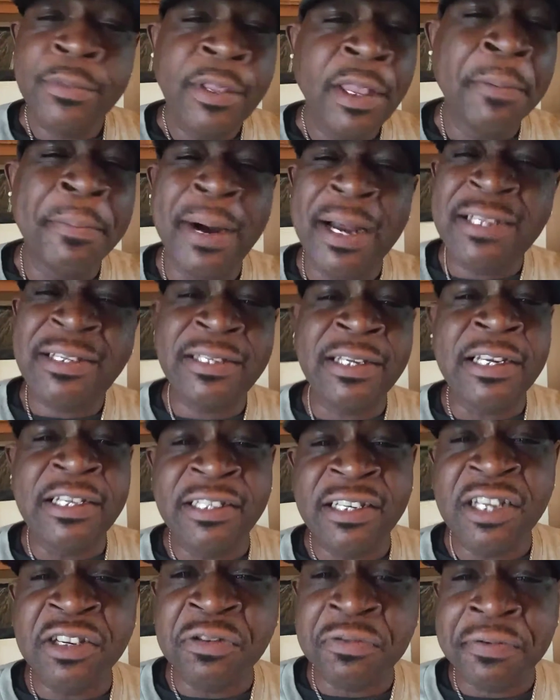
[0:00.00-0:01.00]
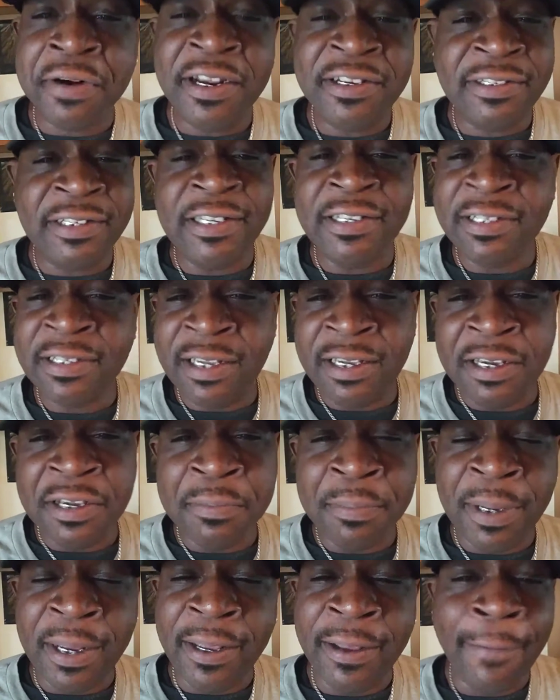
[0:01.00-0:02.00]
And my son just rushed this
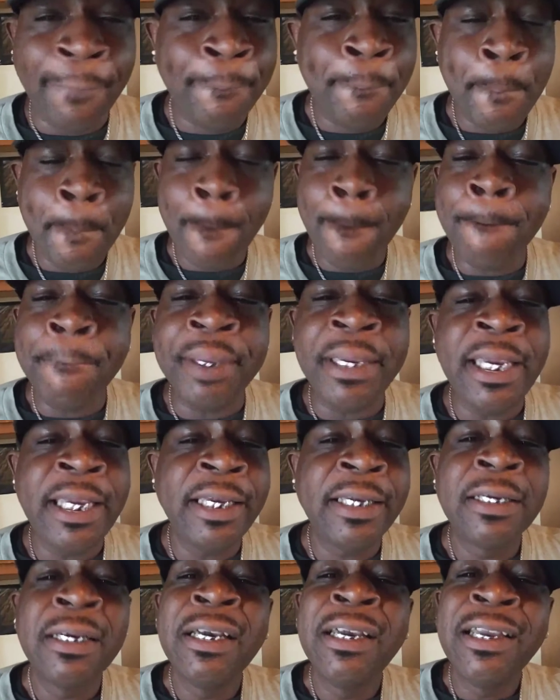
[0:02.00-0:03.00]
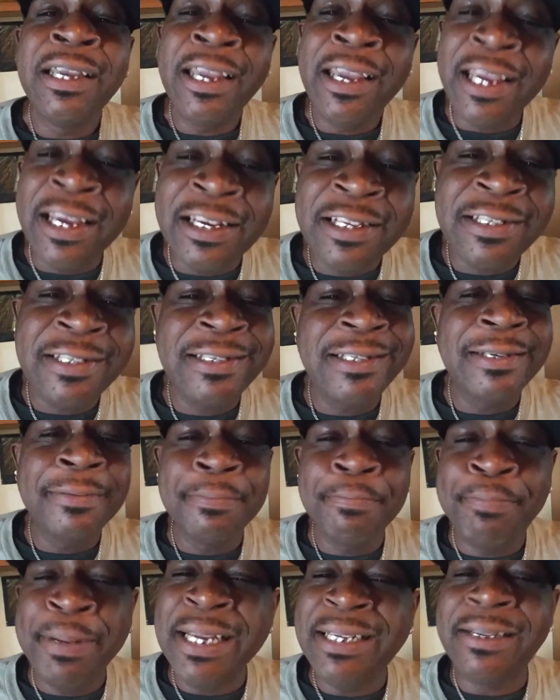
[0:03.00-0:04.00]
kid, man. Beat
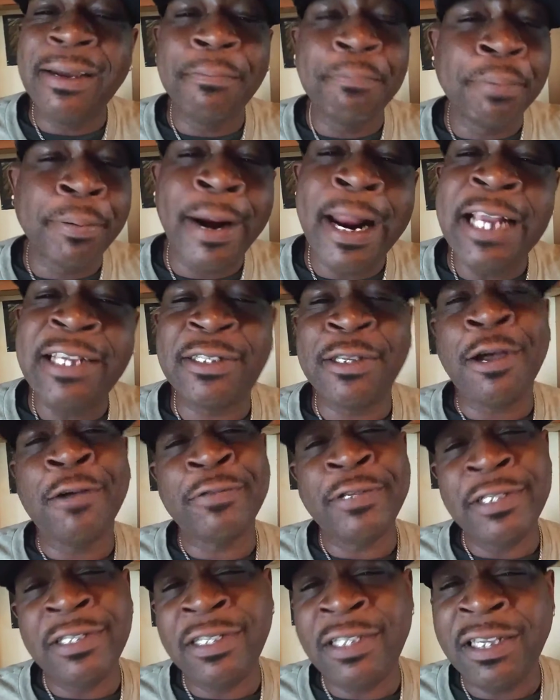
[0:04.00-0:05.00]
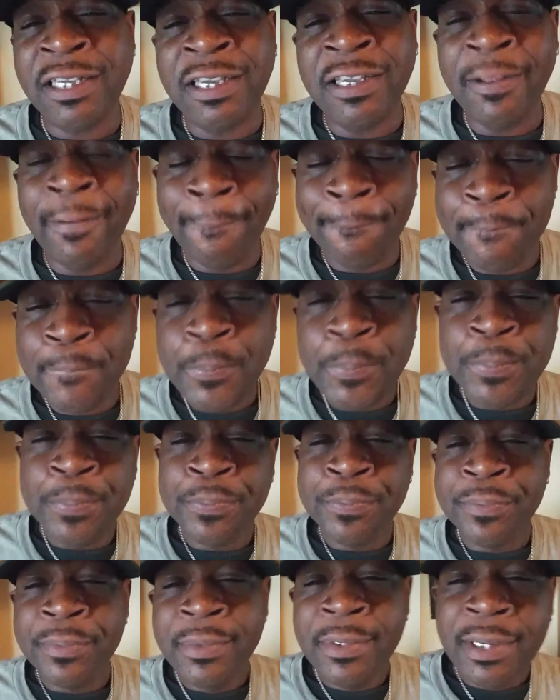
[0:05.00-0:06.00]
the brakes off this kid.
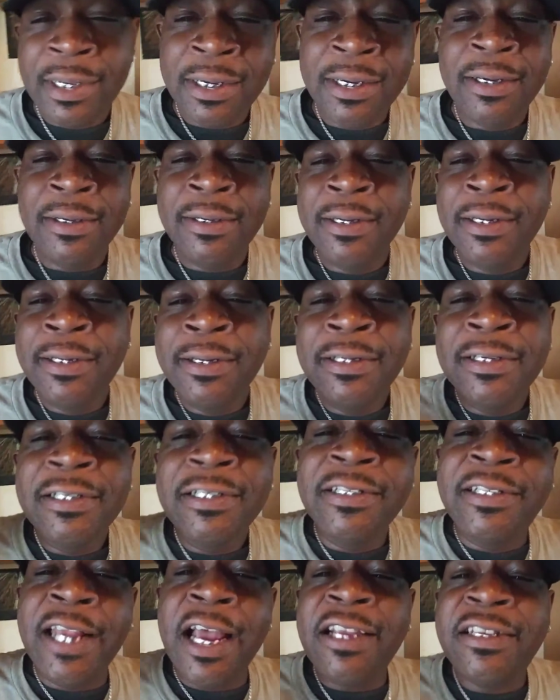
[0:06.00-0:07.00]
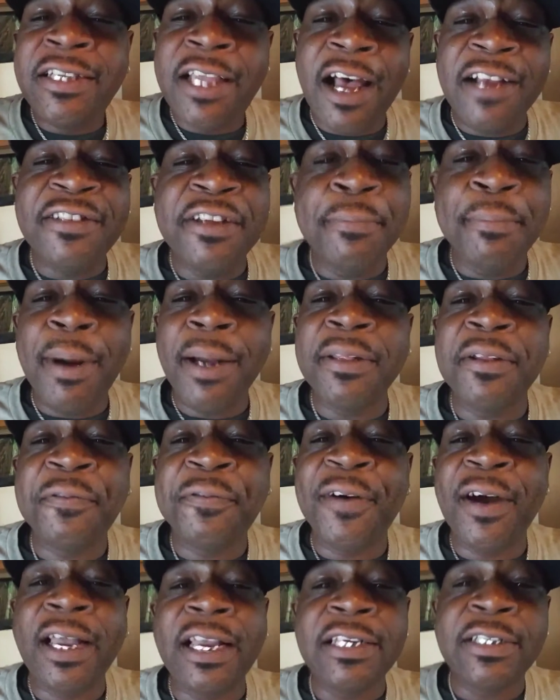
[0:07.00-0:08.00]
Just because a
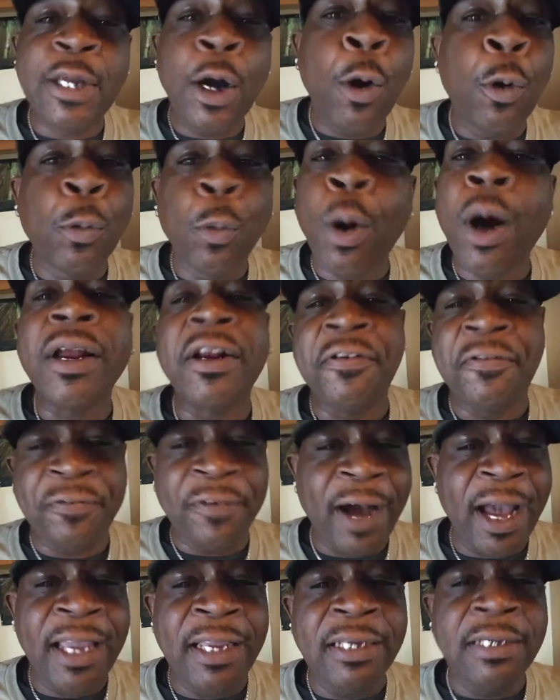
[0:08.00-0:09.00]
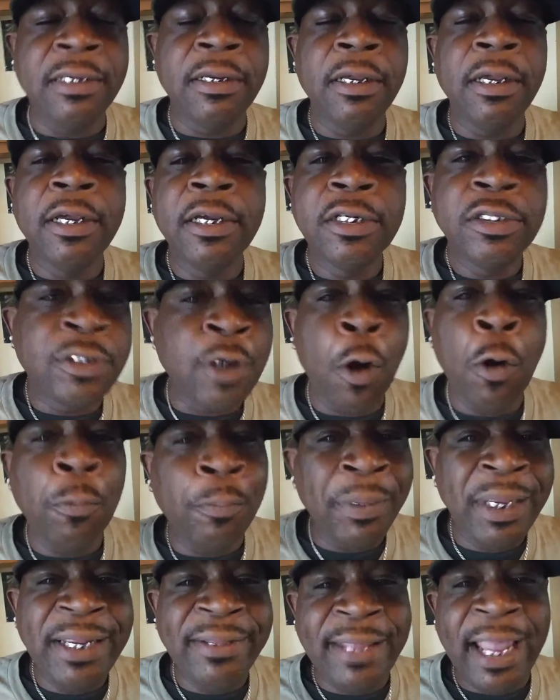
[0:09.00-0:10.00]
motherfucker don't want to fight
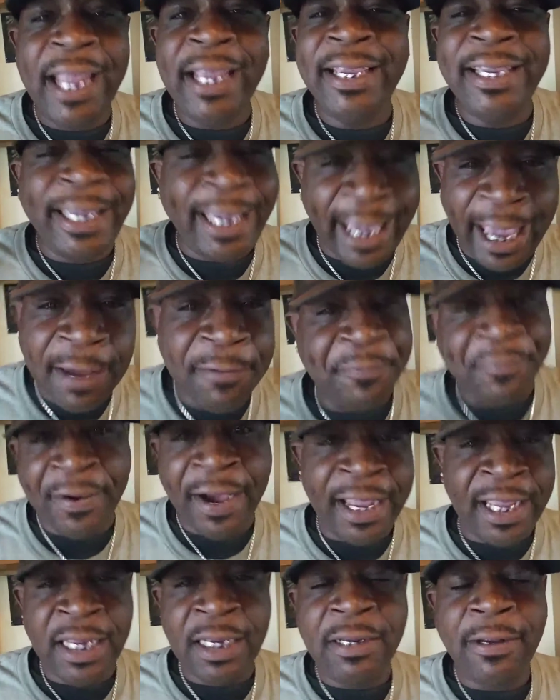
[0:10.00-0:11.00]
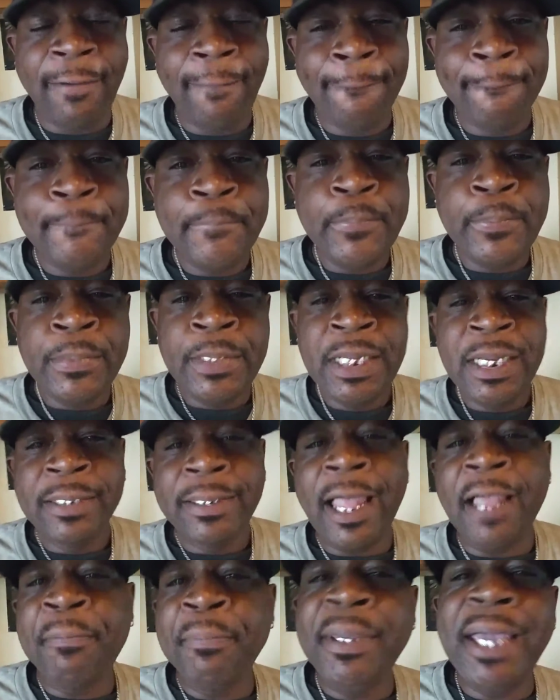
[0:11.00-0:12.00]
don't mean they can't fight.
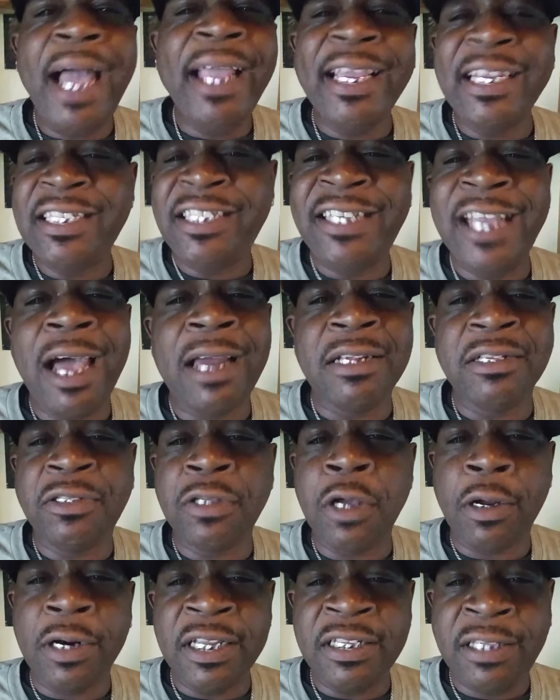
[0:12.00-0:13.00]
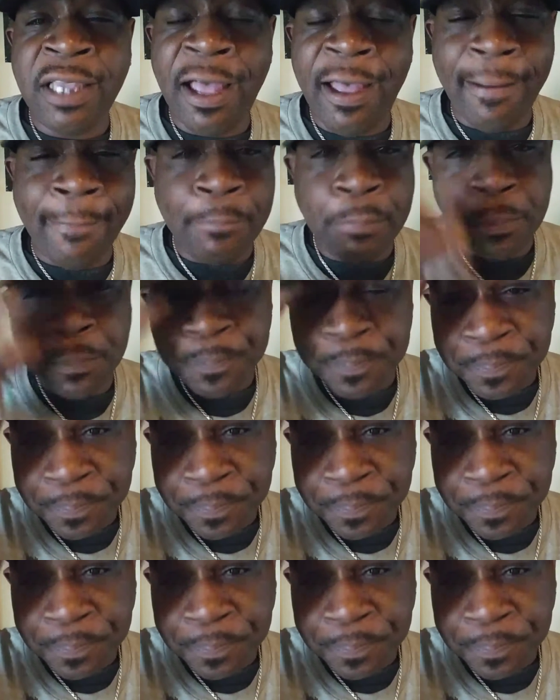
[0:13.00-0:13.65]
Like me, I get challenged all the time.